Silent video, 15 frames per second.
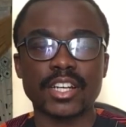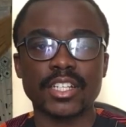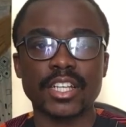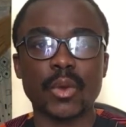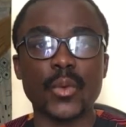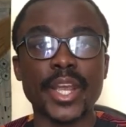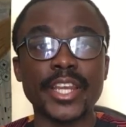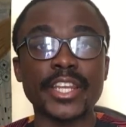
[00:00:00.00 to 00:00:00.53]

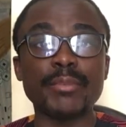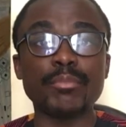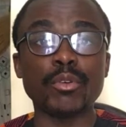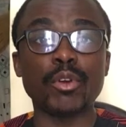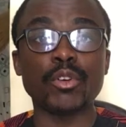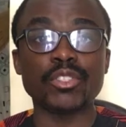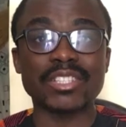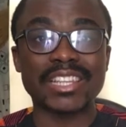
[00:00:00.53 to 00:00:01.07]
that will
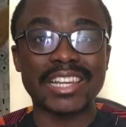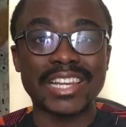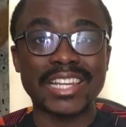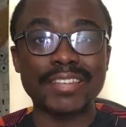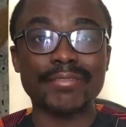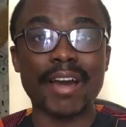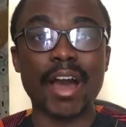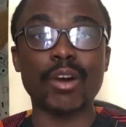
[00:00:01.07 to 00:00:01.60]
enable us to
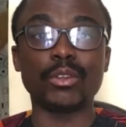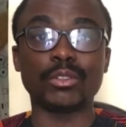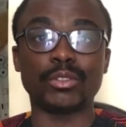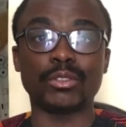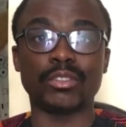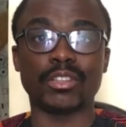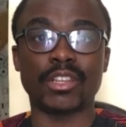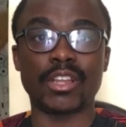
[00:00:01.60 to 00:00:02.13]
live out